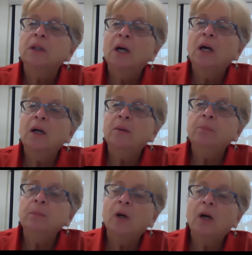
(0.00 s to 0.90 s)

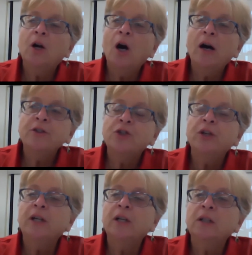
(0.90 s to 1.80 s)
a cost
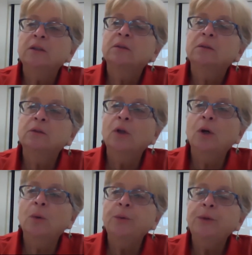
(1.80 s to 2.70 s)
share
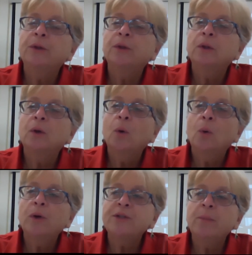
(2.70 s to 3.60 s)
loan
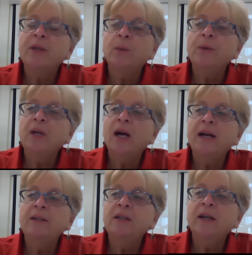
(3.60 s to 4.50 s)
or something with the
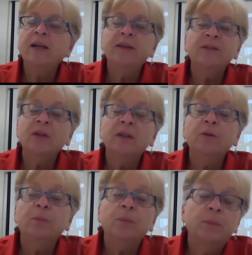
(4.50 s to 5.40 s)
IDA, that's like
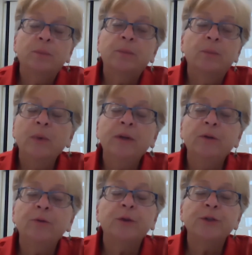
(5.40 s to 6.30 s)
one of
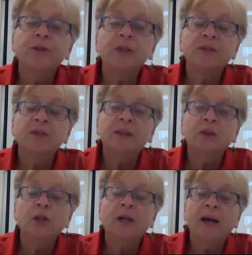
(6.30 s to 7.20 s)
the first things they
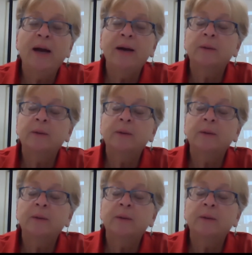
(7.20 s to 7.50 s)
look at.